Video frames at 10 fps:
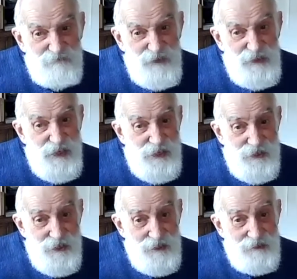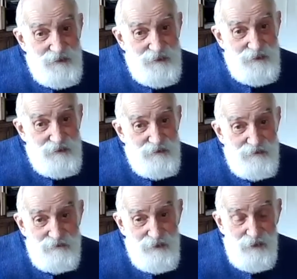creature that
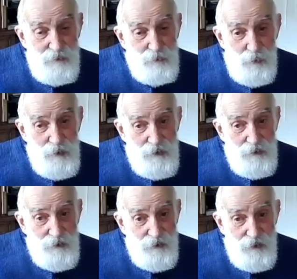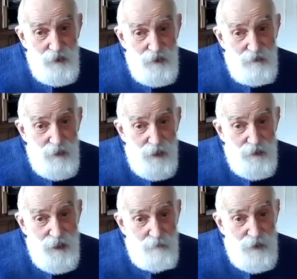can't walk across the grass
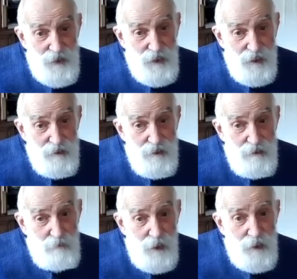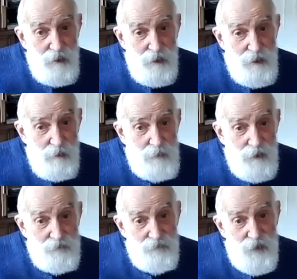without damaging it. Why can't I
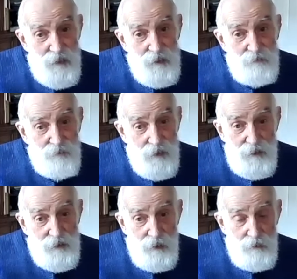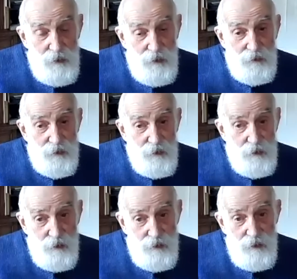be a fairy? Fairies don't hurt the
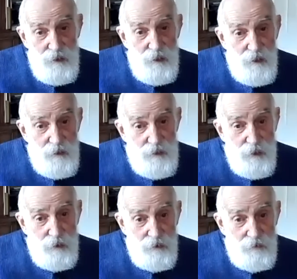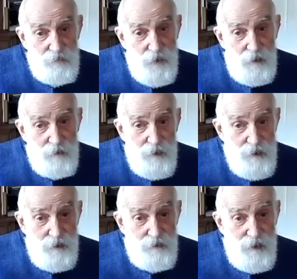grass. They sit on the
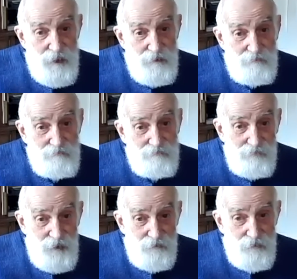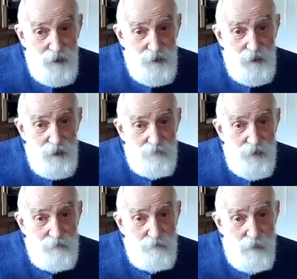flowers, don't they? And the flowers love
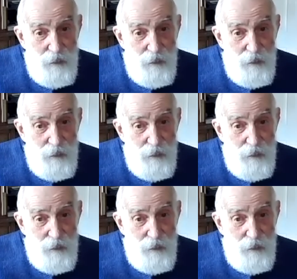them.